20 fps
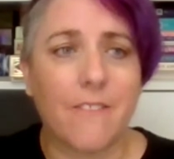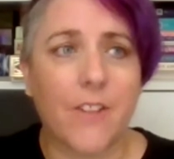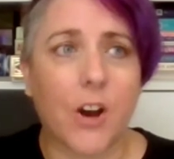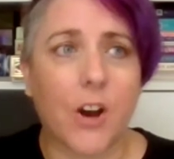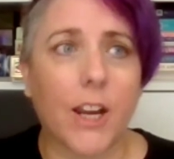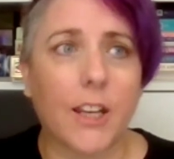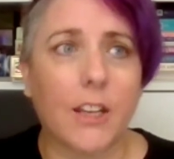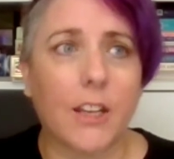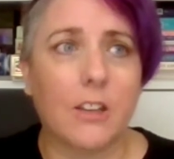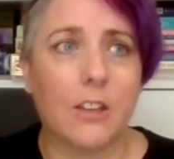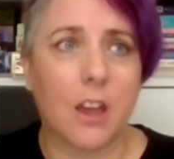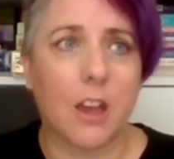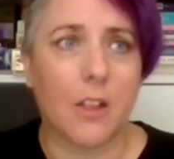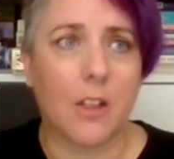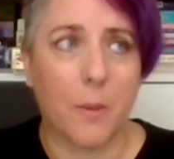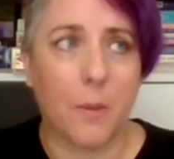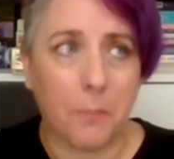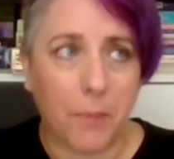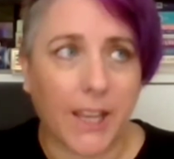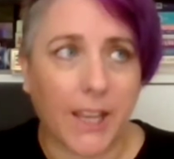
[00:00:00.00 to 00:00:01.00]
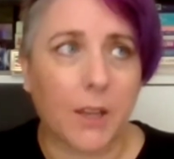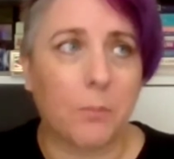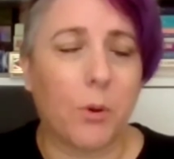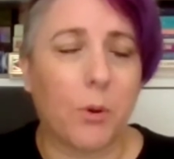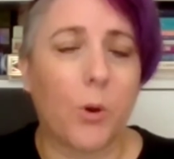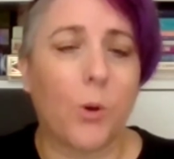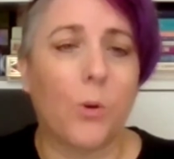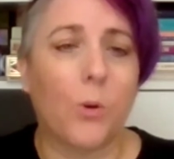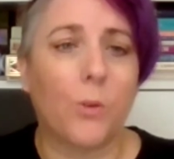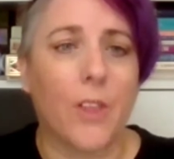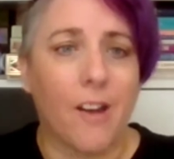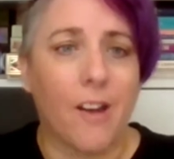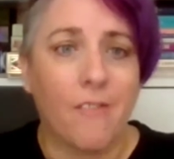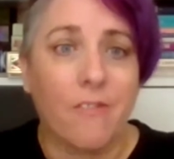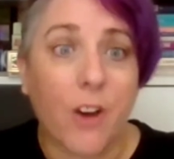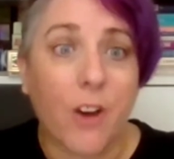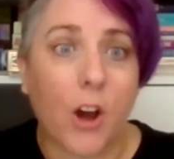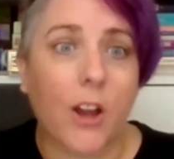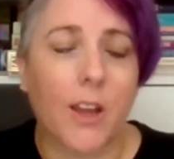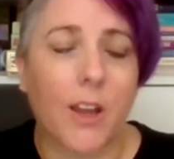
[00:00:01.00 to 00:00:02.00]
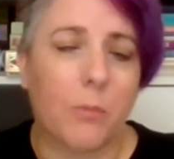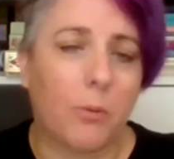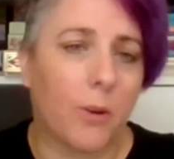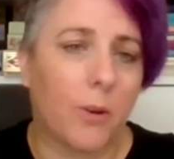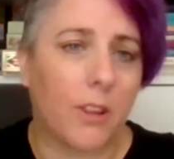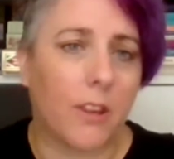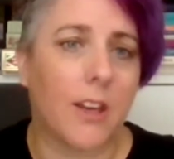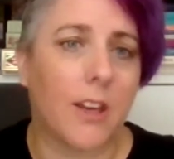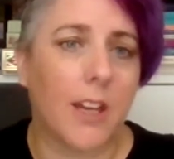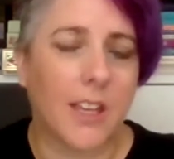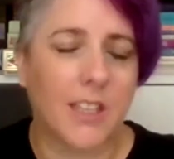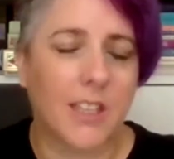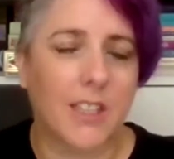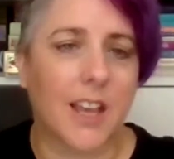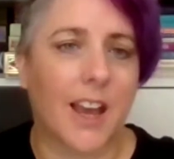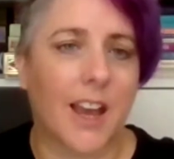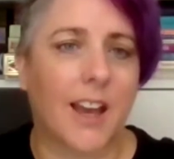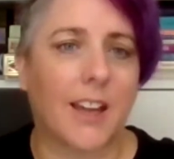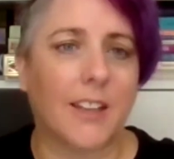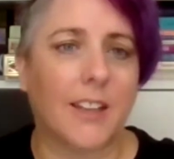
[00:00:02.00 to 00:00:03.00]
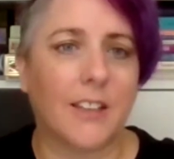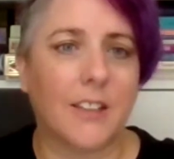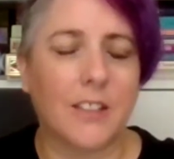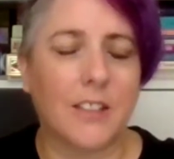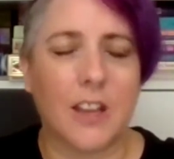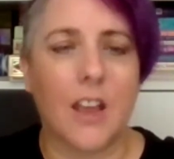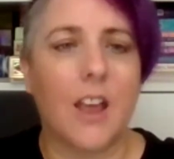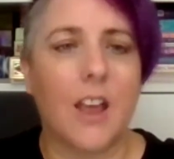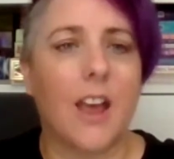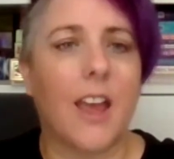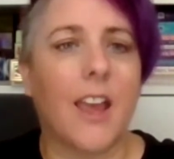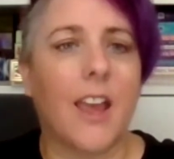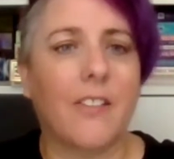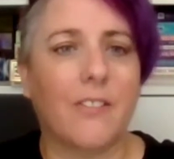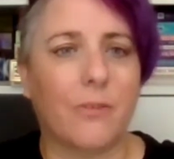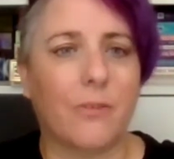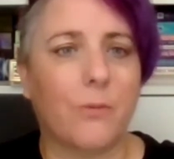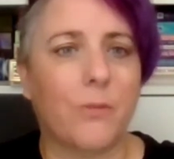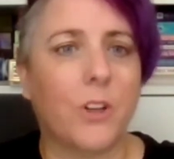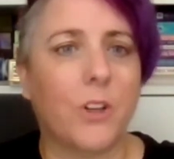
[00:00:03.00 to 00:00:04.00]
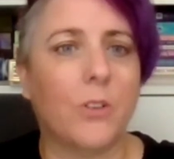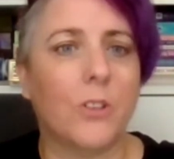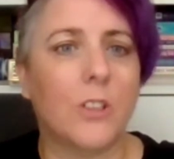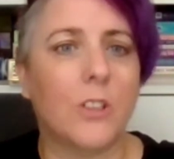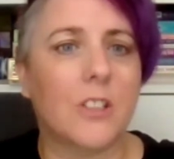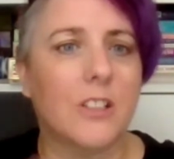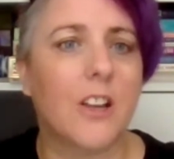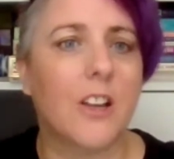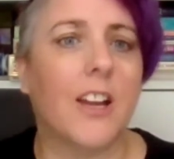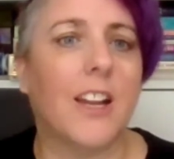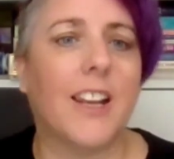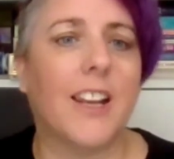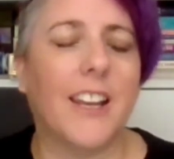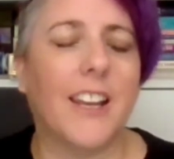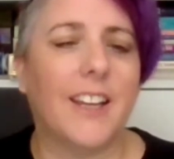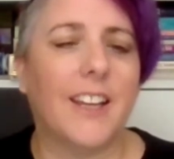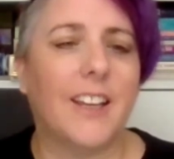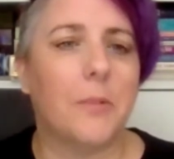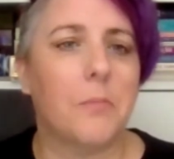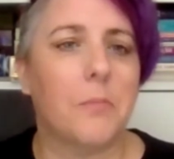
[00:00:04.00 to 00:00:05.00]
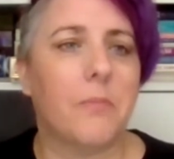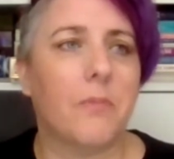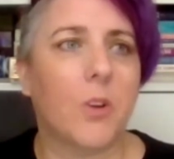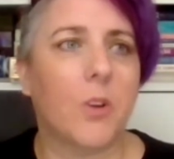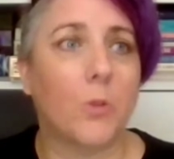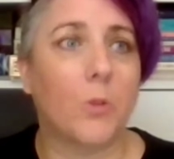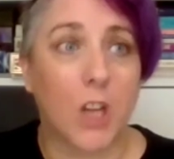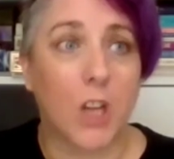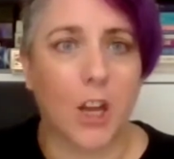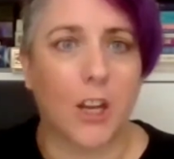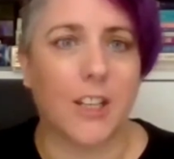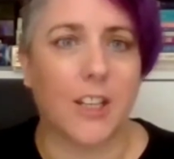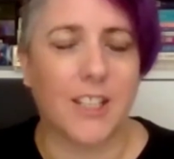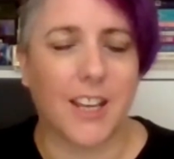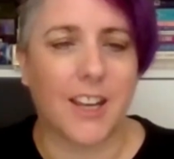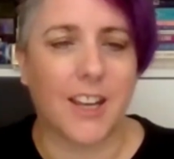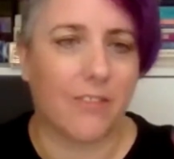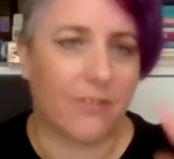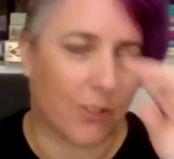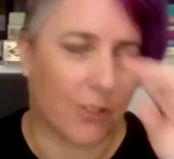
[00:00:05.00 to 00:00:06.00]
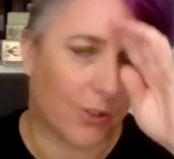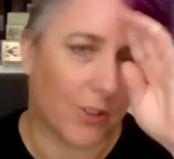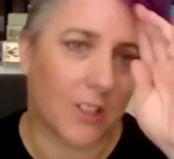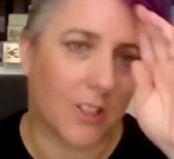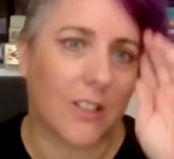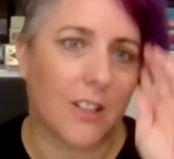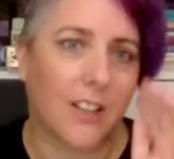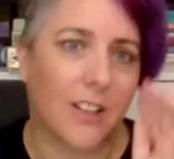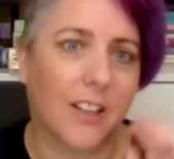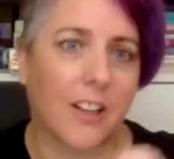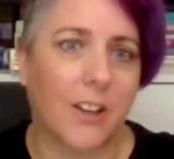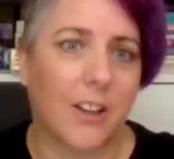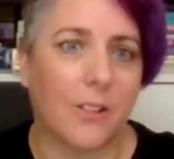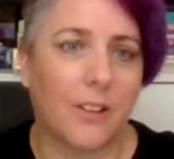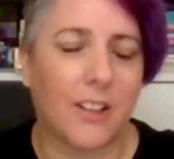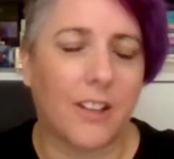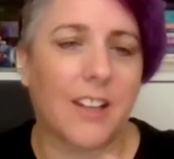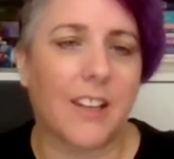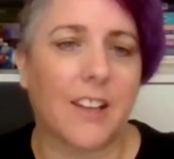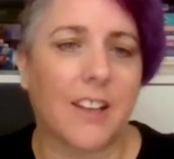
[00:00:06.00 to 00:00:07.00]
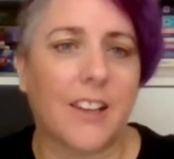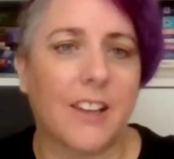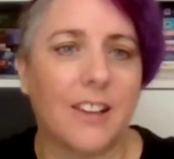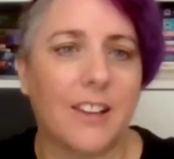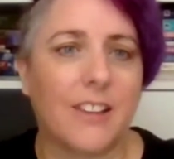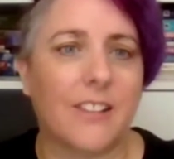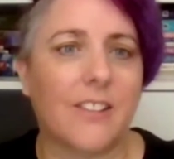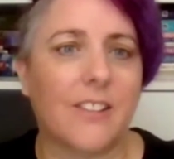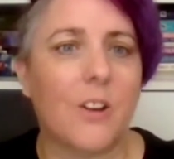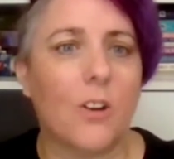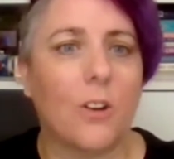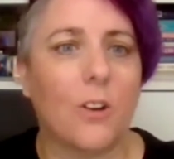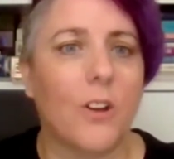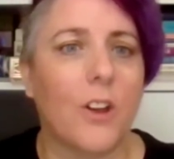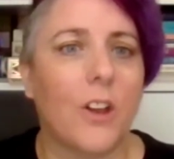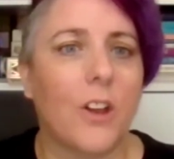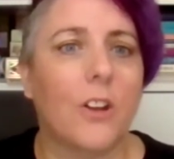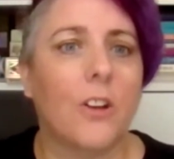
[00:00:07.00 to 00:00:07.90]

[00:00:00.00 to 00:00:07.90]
find the people that vibe with us. And if you're slightly alternative, or not